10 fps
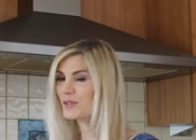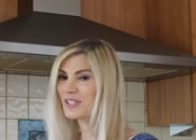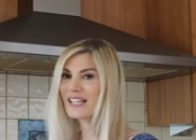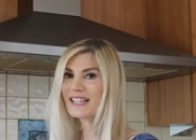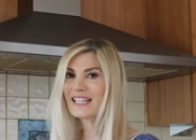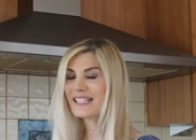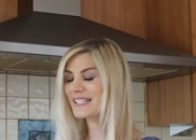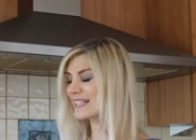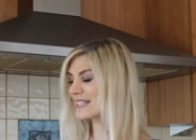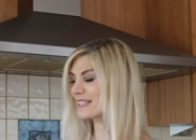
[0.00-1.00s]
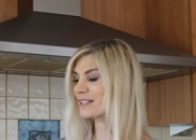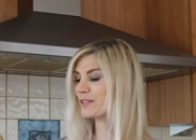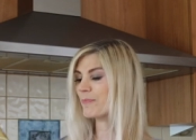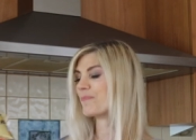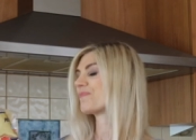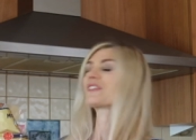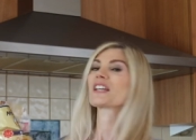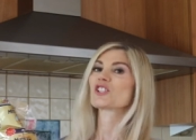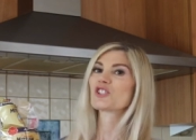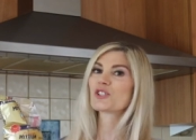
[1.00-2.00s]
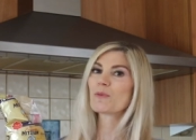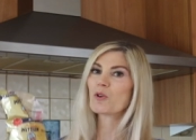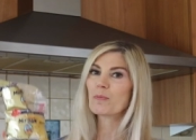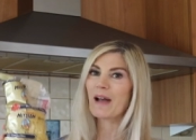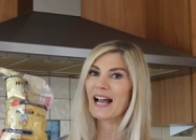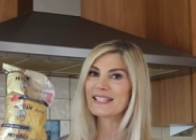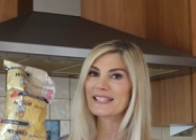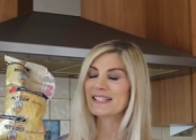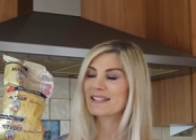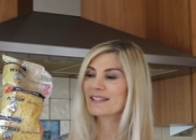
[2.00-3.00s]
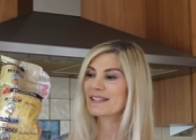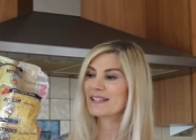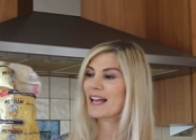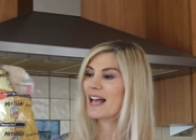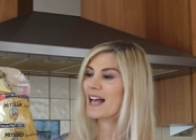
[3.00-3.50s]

using these little small pastas.